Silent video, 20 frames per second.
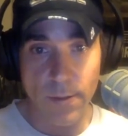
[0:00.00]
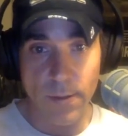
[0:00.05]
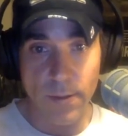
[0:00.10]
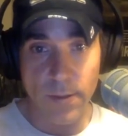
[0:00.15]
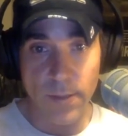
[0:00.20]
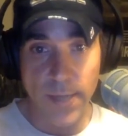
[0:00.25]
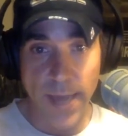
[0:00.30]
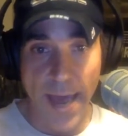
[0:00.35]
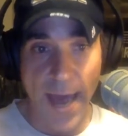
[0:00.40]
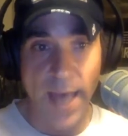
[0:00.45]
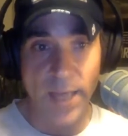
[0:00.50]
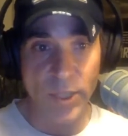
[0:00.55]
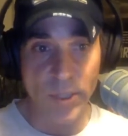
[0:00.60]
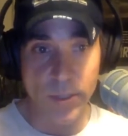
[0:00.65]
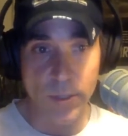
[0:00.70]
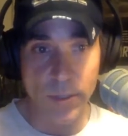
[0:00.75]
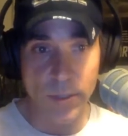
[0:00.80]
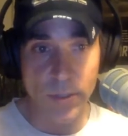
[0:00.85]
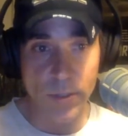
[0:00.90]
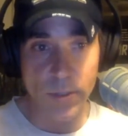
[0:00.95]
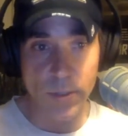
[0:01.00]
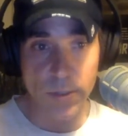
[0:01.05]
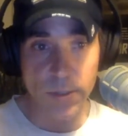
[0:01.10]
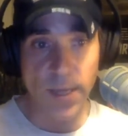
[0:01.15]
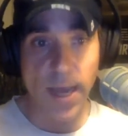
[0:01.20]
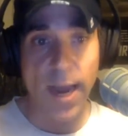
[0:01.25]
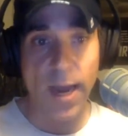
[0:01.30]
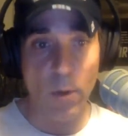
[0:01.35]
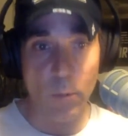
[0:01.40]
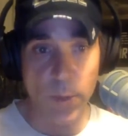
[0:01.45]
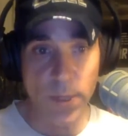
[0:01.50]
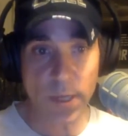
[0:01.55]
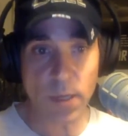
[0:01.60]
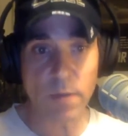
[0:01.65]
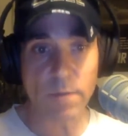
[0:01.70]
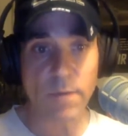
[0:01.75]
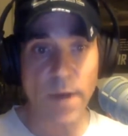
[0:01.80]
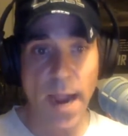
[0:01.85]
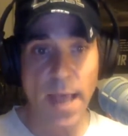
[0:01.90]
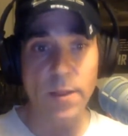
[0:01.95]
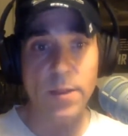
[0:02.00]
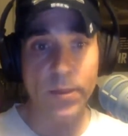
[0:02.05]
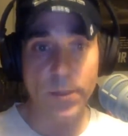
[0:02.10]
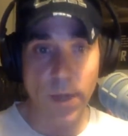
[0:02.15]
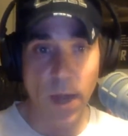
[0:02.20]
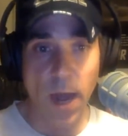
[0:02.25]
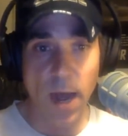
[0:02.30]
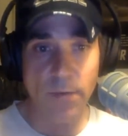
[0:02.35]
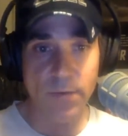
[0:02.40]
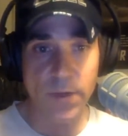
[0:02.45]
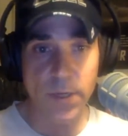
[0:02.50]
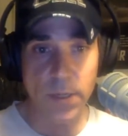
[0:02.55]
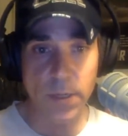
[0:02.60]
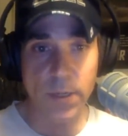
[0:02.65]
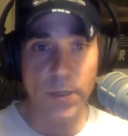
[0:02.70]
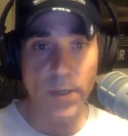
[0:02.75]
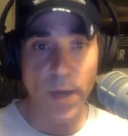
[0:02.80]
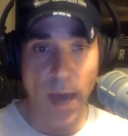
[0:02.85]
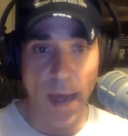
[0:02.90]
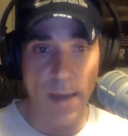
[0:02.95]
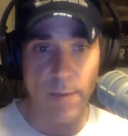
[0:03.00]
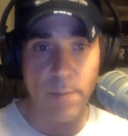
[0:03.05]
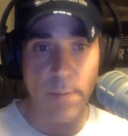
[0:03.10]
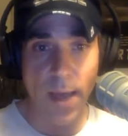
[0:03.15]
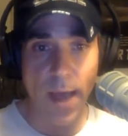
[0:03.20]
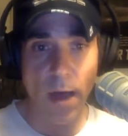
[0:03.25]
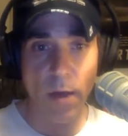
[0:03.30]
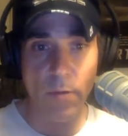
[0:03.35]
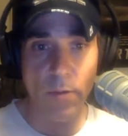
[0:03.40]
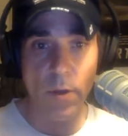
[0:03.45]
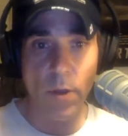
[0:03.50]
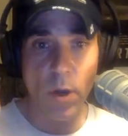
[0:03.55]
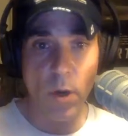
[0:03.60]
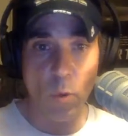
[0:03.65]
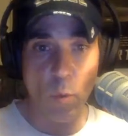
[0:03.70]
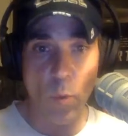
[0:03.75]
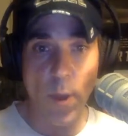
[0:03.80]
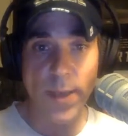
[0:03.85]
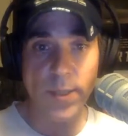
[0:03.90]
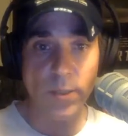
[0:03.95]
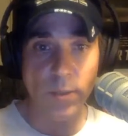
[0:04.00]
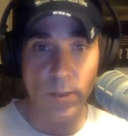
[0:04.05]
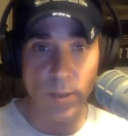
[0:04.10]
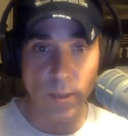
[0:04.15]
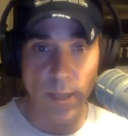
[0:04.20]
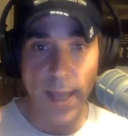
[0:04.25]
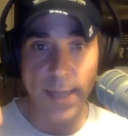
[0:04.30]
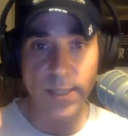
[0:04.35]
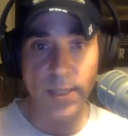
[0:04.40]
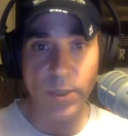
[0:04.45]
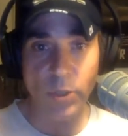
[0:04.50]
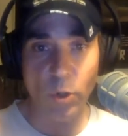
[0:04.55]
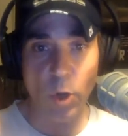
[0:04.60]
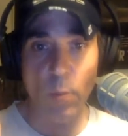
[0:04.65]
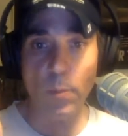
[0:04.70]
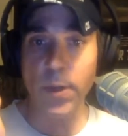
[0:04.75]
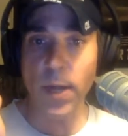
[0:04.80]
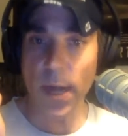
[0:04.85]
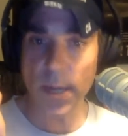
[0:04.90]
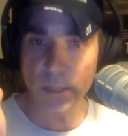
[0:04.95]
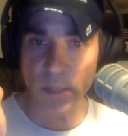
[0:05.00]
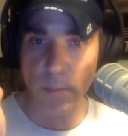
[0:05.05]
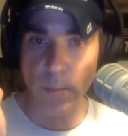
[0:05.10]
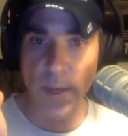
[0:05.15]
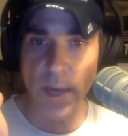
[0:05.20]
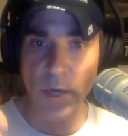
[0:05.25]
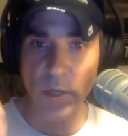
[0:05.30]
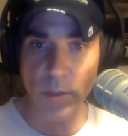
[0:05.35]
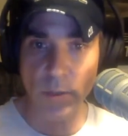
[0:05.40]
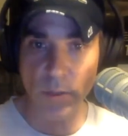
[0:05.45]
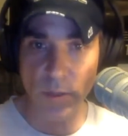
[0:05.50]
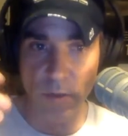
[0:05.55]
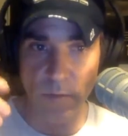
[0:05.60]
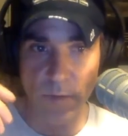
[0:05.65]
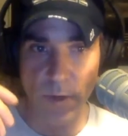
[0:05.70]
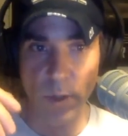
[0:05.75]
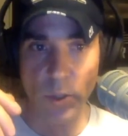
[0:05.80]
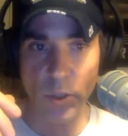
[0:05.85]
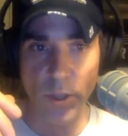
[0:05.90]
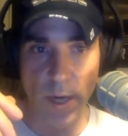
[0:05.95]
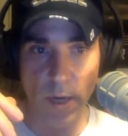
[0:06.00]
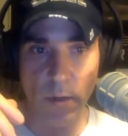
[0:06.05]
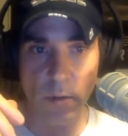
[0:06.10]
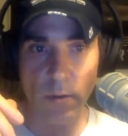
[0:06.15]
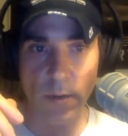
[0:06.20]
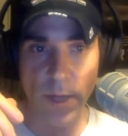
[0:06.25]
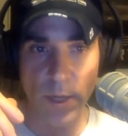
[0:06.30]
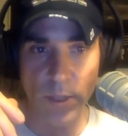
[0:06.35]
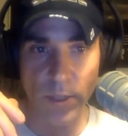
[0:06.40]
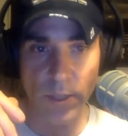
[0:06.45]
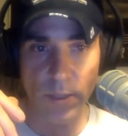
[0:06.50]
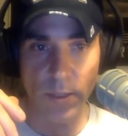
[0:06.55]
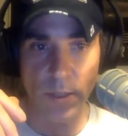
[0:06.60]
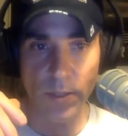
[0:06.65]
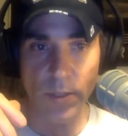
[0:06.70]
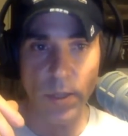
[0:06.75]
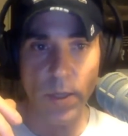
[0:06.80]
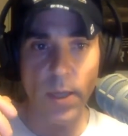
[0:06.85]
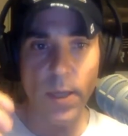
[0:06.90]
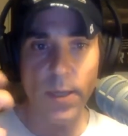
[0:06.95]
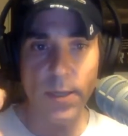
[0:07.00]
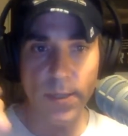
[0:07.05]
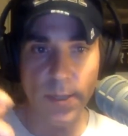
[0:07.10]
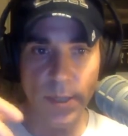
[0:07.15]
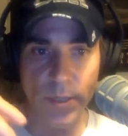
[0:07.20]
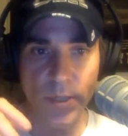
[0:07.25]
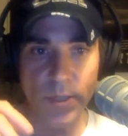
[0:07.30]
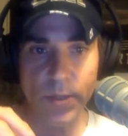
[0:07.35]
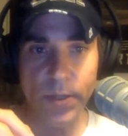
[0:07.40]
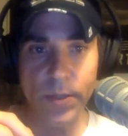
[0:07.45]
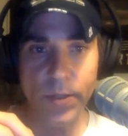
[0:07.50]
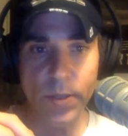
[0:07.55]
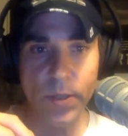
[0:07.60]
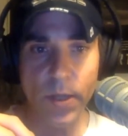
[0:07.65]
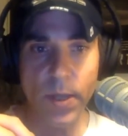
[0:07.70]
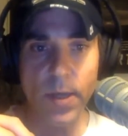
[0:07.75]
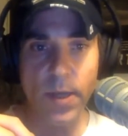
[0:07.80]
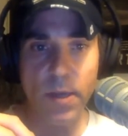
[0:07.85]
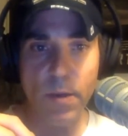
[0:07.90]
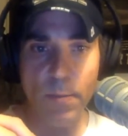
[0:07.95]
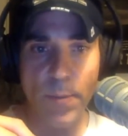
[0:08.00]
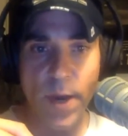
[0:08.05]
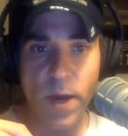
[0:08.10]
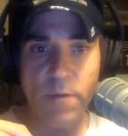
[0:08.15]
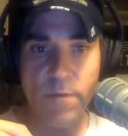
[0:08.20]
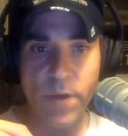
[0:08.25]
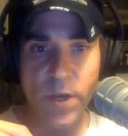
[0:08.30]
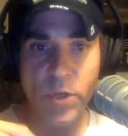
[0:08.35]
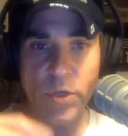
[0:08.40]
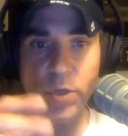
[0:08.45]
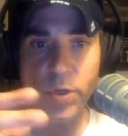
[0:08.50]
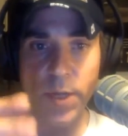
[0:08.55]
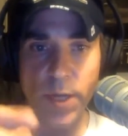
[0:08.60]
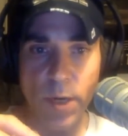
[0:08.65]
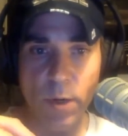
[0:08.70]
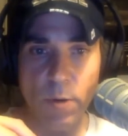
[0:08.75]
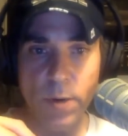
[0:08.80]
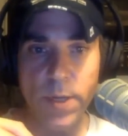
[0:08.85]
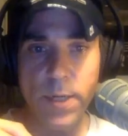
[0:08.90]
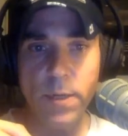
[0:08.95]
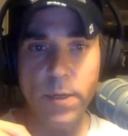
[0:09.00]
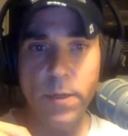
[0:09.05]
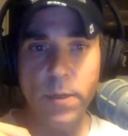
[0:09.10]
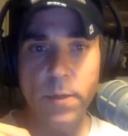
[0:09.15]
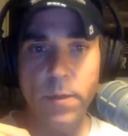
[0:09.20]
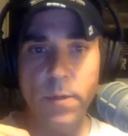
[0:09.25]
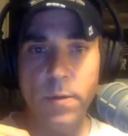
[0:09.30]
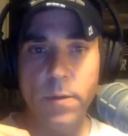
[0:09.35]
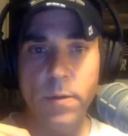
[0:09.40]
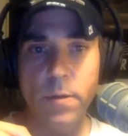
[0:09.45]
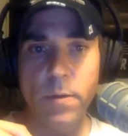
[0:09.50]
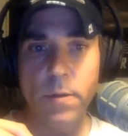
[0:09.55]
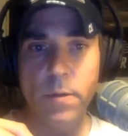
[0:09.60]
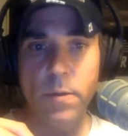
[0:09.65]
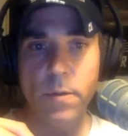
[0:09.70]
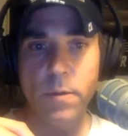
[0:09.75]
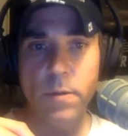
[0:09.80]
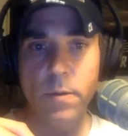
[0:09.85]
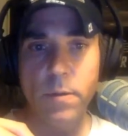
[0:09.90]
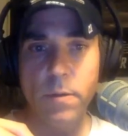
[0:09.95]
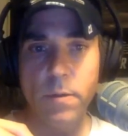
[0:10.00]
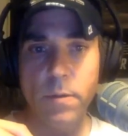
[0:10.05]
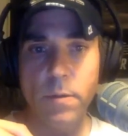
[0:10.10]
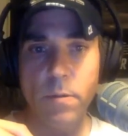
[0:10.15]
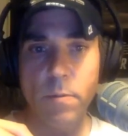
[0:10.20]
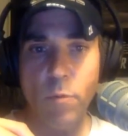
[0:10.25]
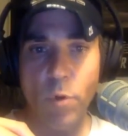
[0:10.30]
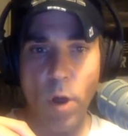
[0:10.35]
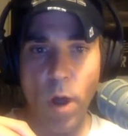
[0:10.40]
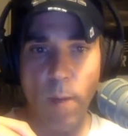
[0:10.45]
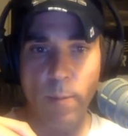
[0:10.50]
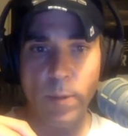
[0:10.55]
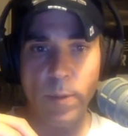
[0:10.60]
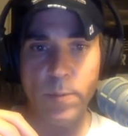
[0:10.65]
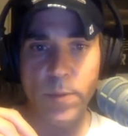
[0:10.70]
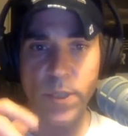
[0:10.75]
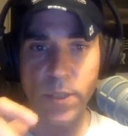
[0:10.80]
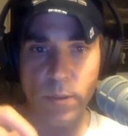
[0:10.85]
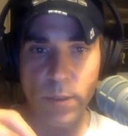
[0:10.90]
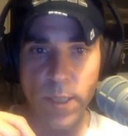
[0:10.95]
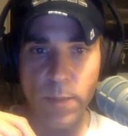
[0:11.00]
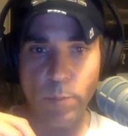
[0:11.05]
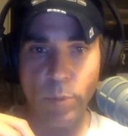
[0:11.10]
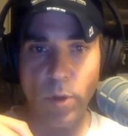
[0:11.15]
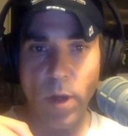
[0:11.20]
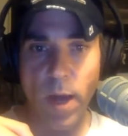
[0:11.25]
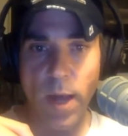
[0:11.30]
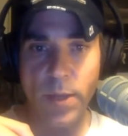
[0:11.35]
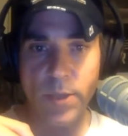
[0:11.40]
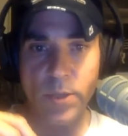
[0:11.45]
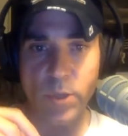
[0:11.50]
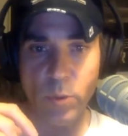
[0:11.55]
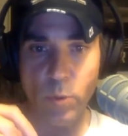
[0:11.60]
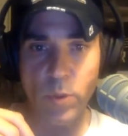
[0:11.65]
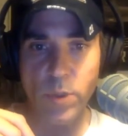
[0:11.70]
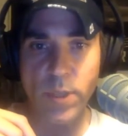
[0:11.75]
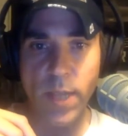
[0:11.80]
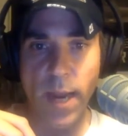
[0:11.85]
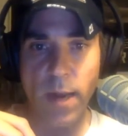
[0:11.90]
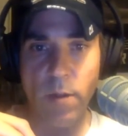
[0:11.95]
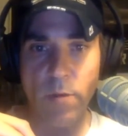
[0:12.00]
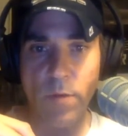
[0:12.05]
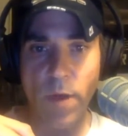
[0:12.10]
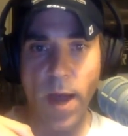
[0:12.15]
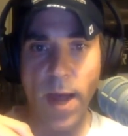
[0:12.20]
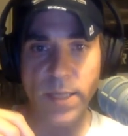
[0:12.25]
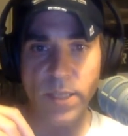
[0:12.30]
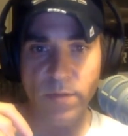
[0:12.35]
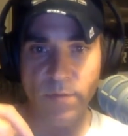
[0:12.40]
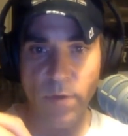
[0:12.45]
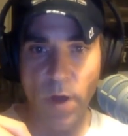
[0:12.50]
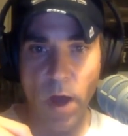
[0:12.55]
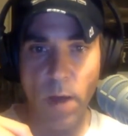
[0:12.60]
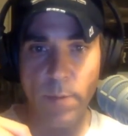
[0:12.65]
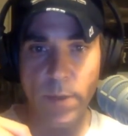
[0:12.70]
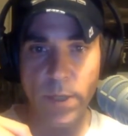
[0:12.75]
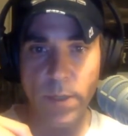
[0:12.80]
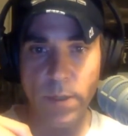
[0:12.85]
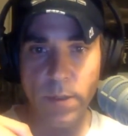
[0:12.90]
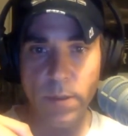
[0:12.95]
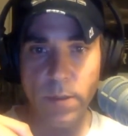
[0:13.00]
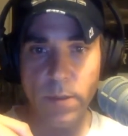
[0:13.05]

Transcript: gasness, diarrhea, violent coughing, cotton mouth, restless leg syndrome, constipation, severe genital itchiness, dizziness, impaired vision, hearing problems, sleep loss, suicidal thoughts, vomit,